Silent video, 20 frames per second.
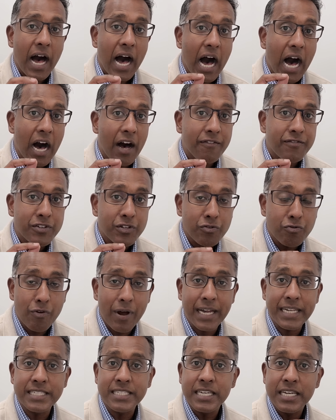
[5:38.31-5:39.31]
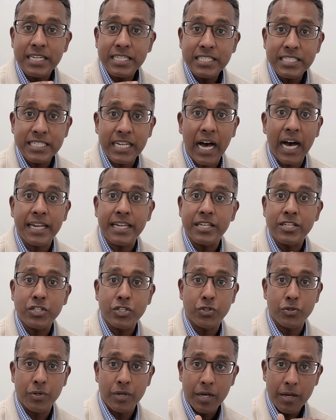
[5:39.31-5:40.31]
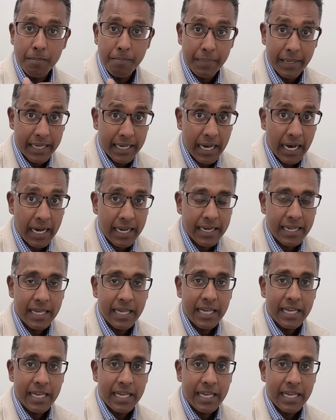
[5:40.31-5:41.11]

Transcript: after rates started to be cut.